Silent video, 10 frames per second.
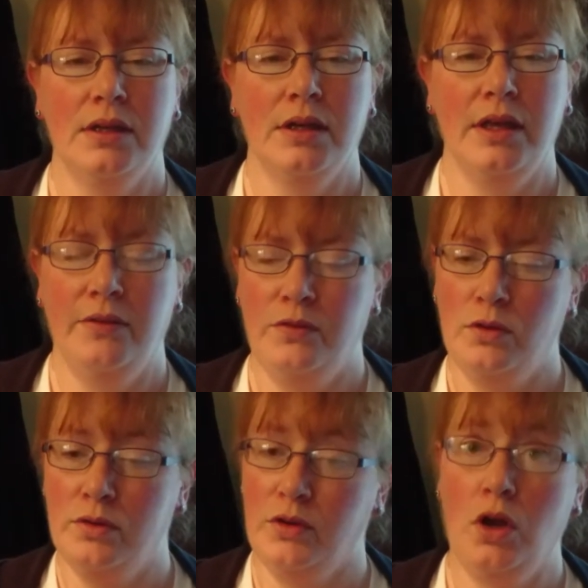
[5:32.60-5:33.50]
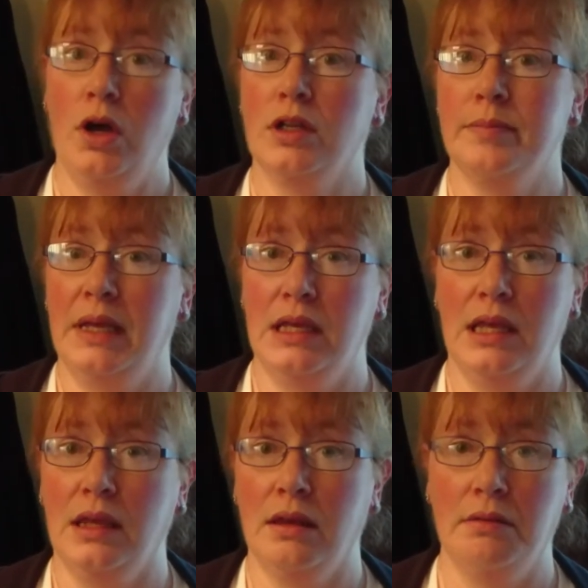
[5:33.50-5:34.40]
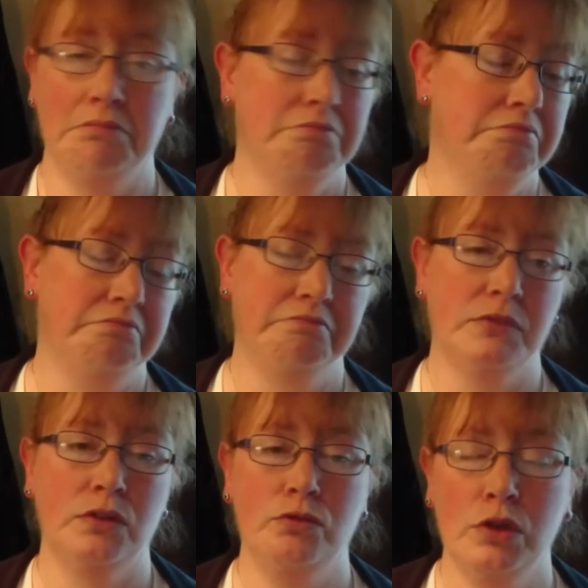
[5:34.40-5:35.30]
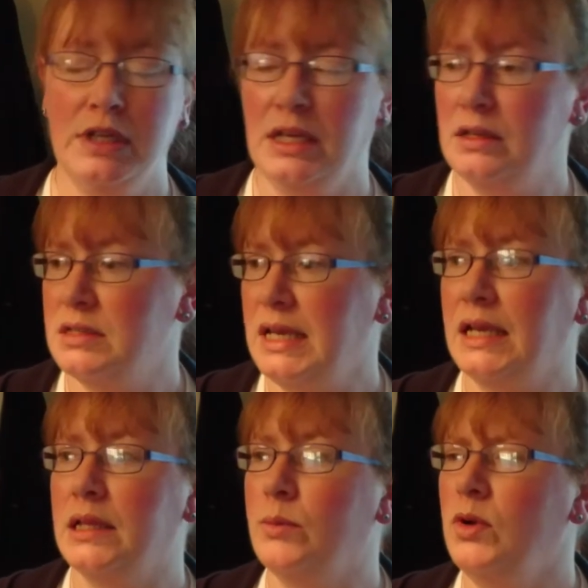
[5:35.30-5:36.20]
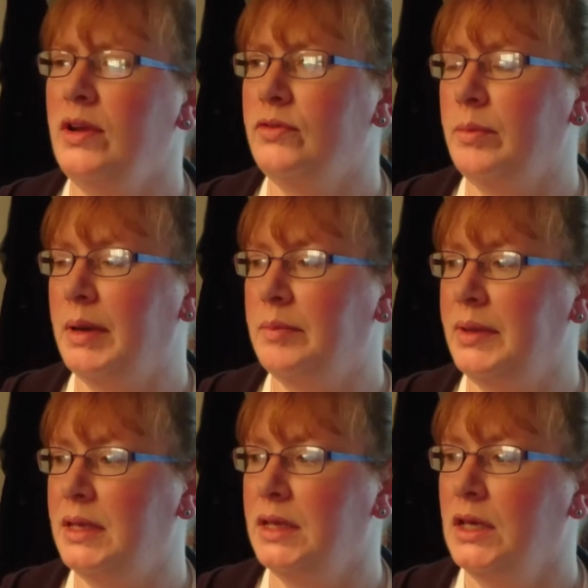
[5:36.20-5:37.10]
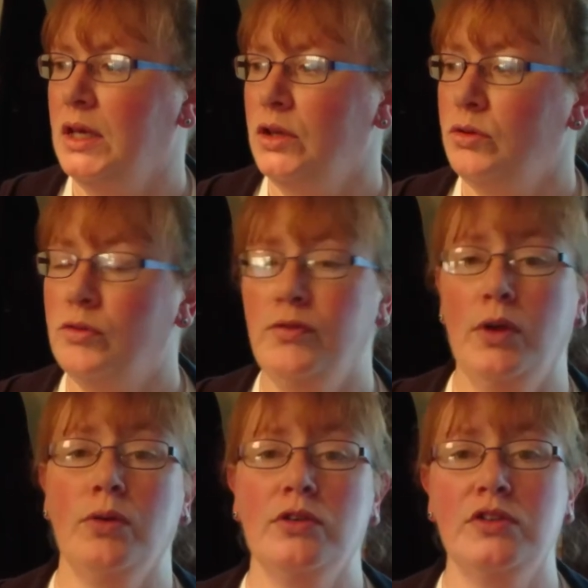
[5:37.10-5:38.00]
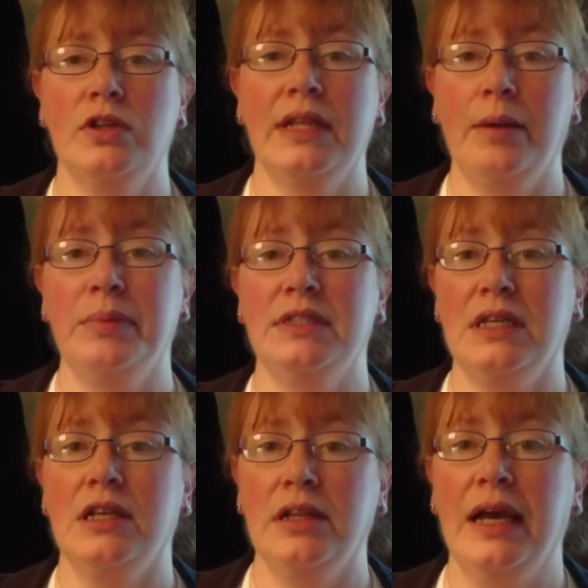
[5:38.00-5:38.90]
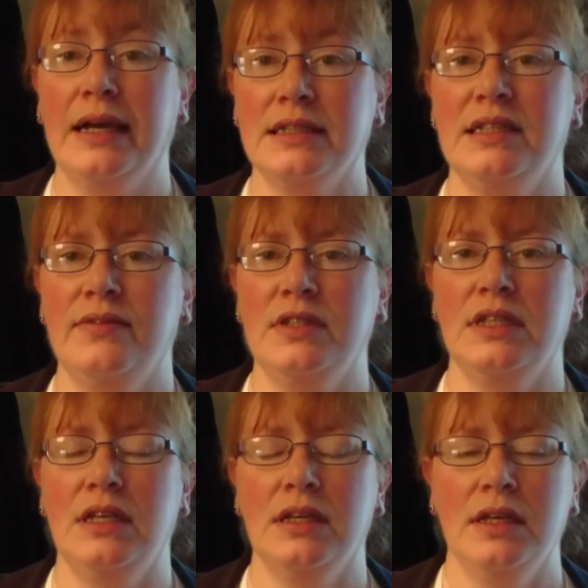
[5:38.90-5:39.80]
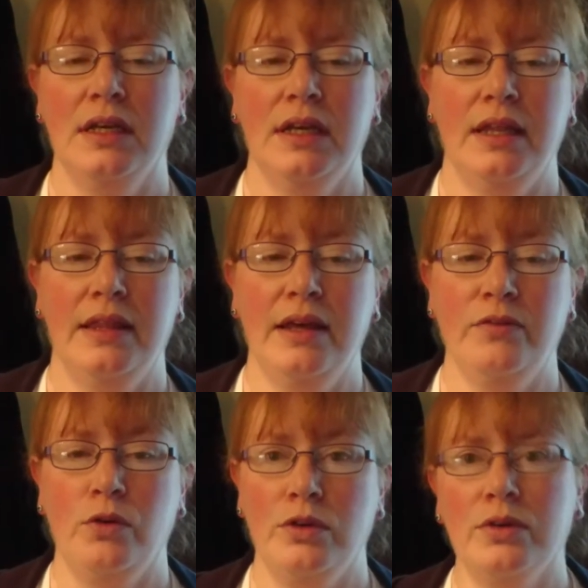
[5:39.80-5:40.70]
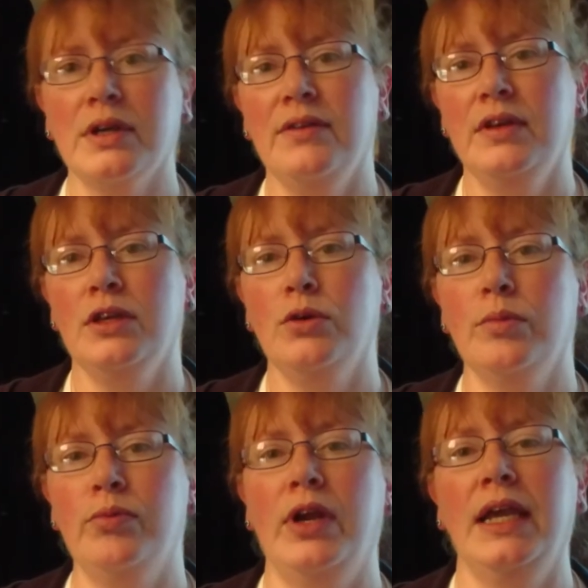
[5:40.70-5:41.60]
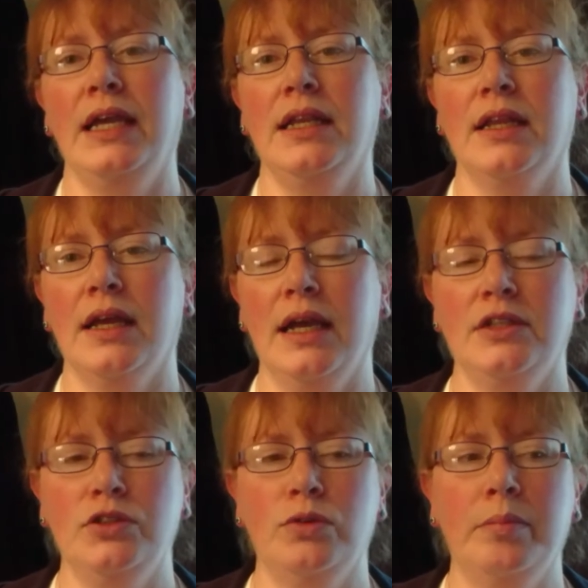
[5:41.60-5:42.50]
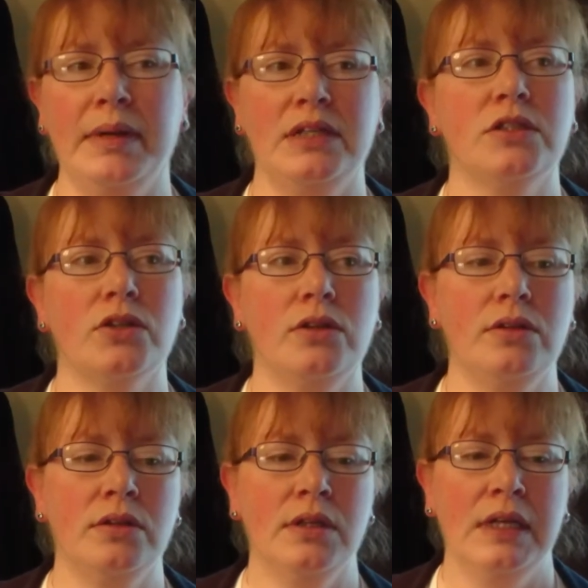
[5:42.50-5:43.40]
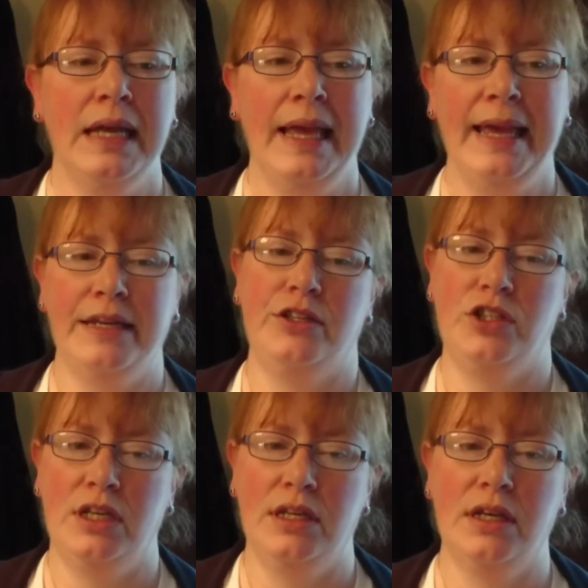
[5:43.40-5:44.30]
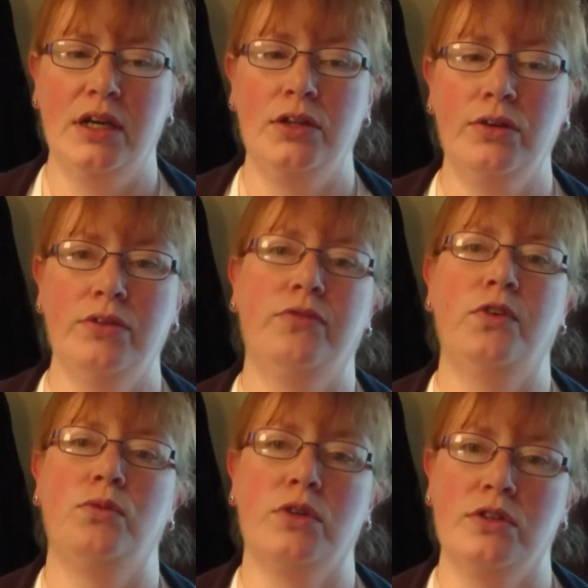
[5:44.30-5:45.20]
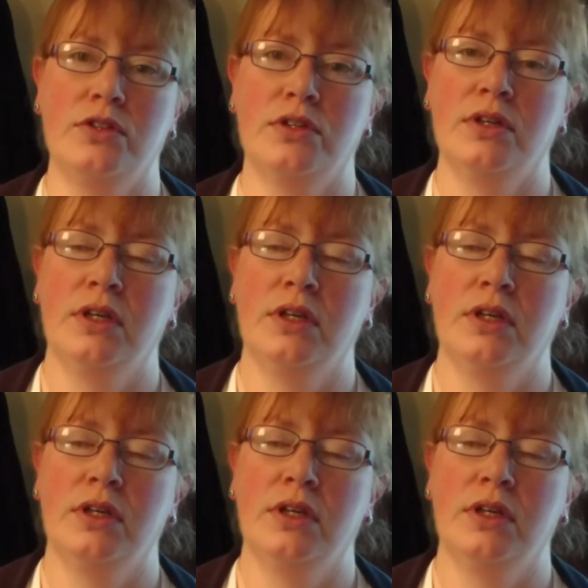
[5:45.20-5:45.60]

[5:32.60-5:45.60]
If you're of card making, running, cycling, whatever it might be, you're focused on that particular activity. Therefore, you're giving your brain and your mental energy another focus,